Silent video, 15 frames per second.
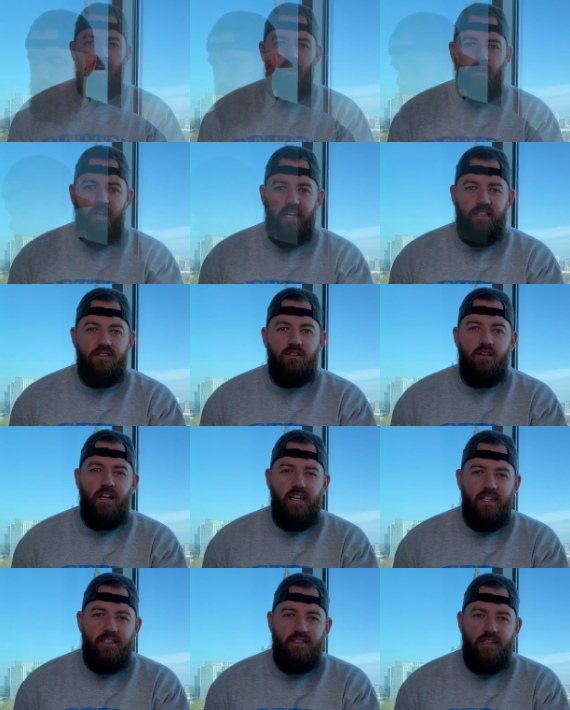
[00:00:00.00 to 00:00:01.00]
Okay, so
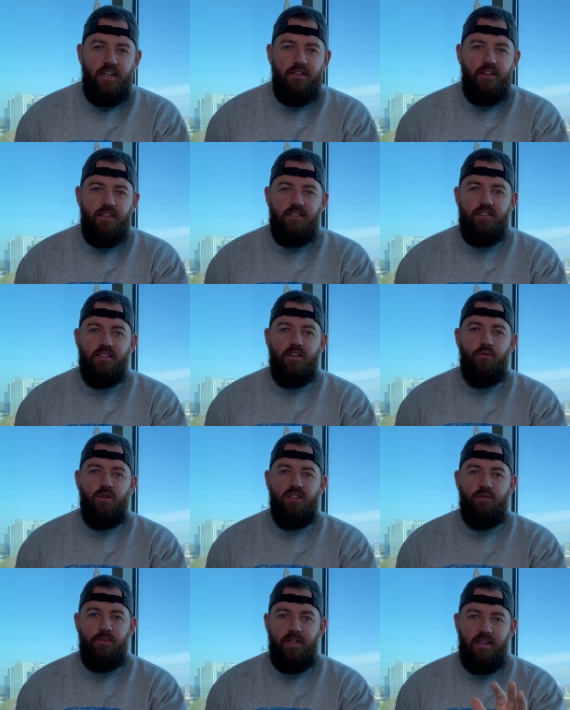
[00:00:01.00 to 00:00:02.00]
like I said, this is
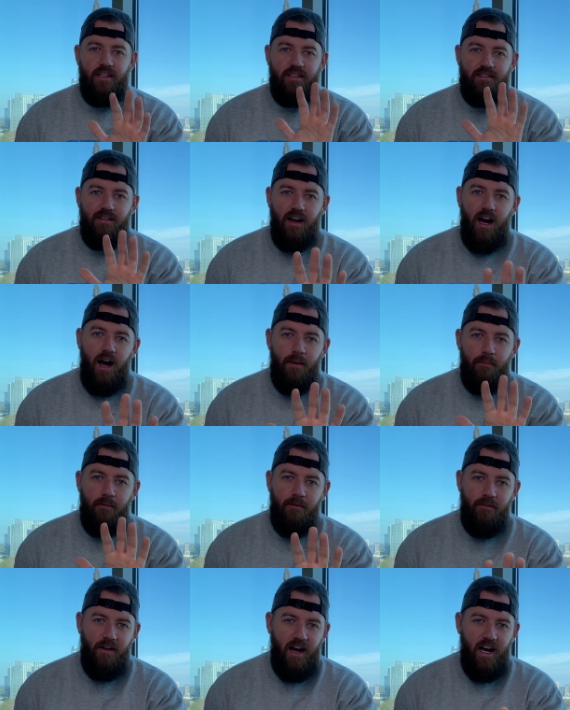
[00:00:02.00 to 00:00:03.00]
going to be the top
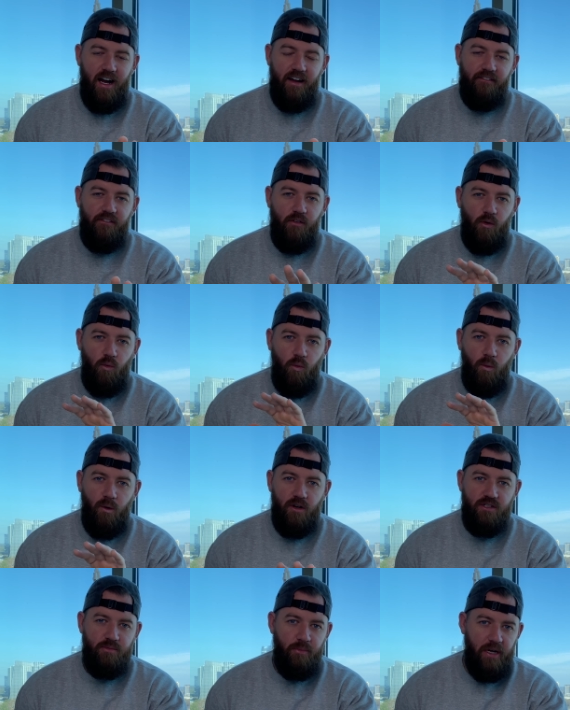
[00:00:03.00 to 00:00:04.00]
5
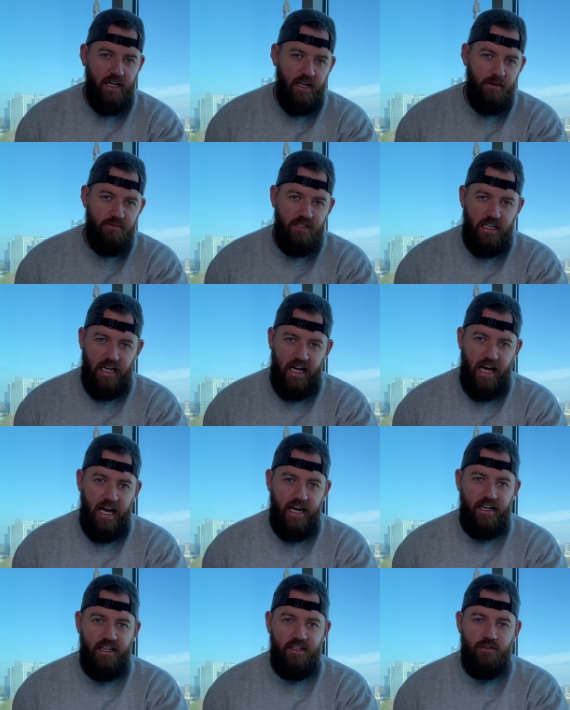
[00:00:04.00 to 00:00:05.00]
worst pickups that I
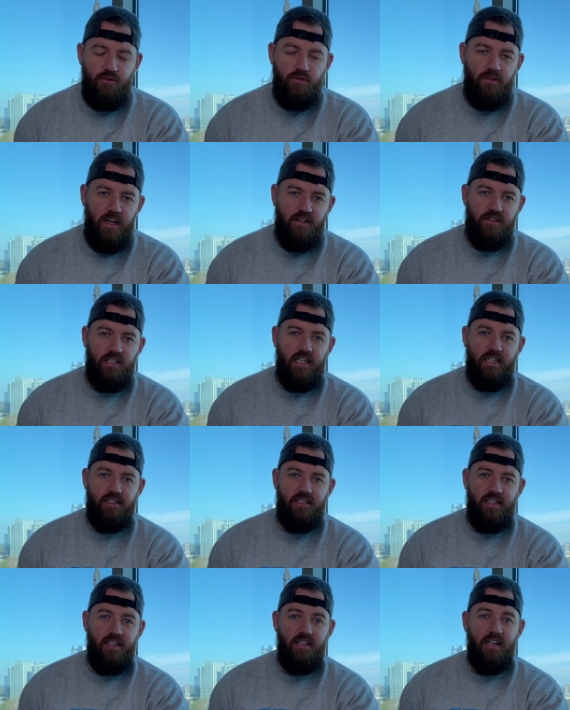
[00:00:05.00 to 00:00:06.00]
had in
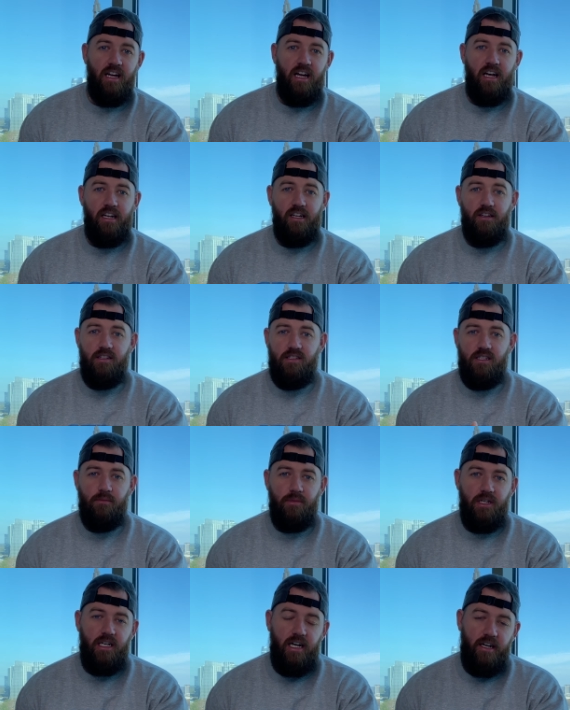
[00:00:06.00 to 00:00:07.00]
2019. Now this could
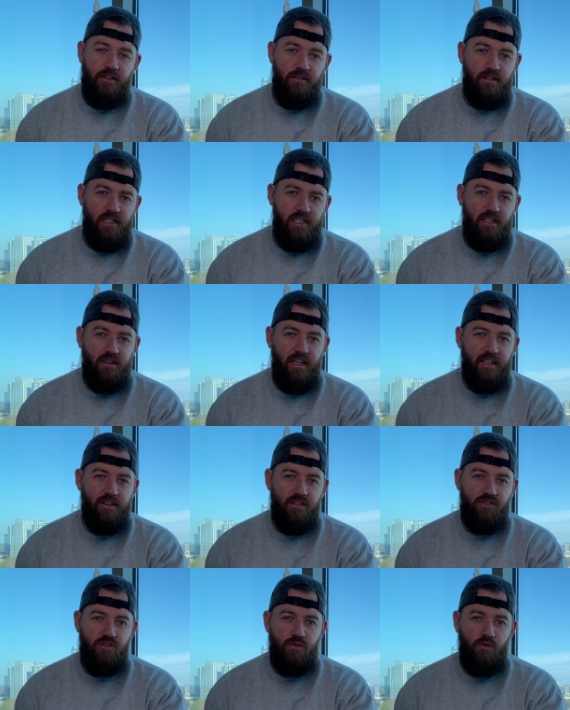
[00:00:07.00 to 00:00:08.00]
be I either didn't like
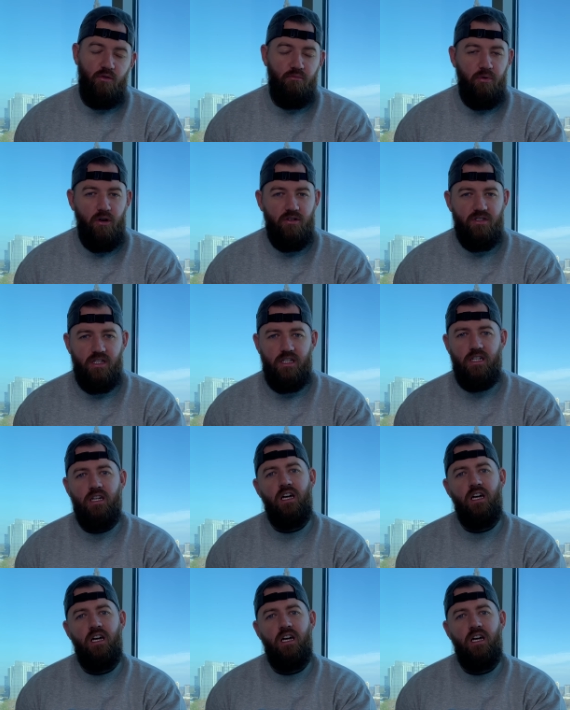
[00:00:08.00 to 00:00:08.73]
the shoe in person,